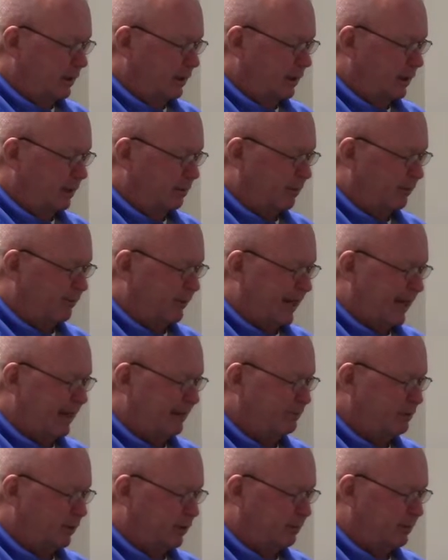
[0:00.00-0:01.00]
Number
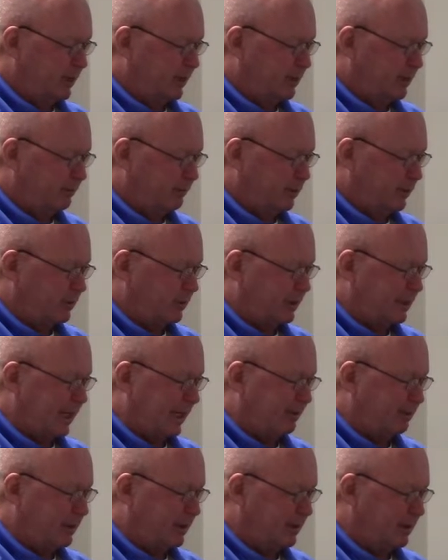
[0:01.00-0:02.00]
5 is a little bit different. The
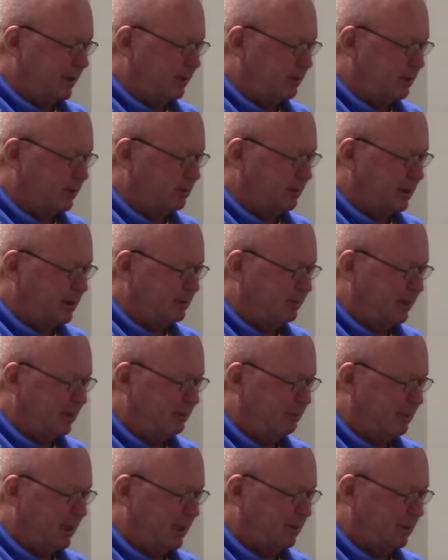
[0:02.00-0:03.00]
tap conductors must be a
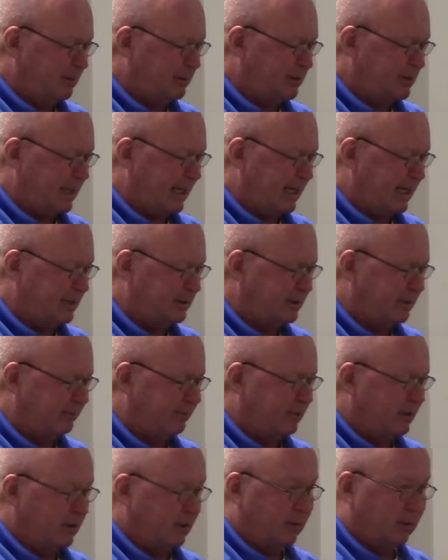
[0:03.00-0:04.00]
minimum size
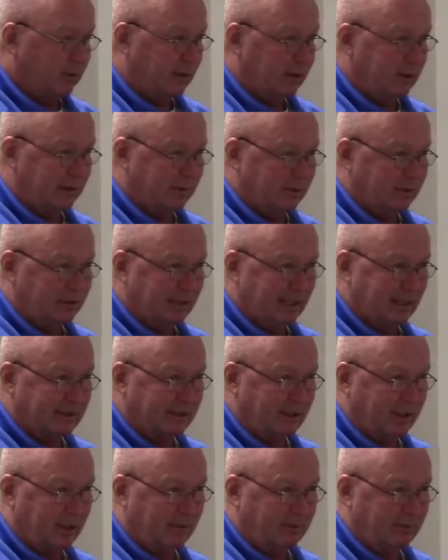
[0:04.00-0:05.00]
of what number size
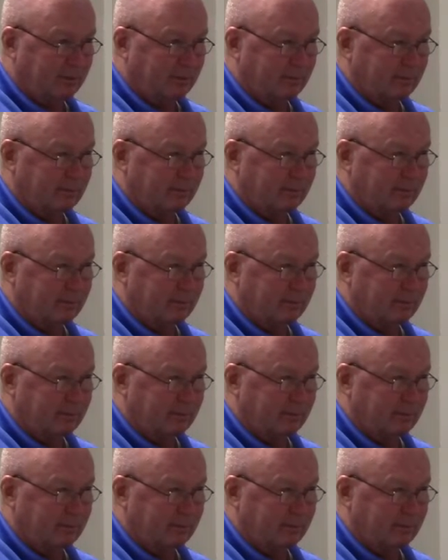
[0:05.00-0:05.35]
copper?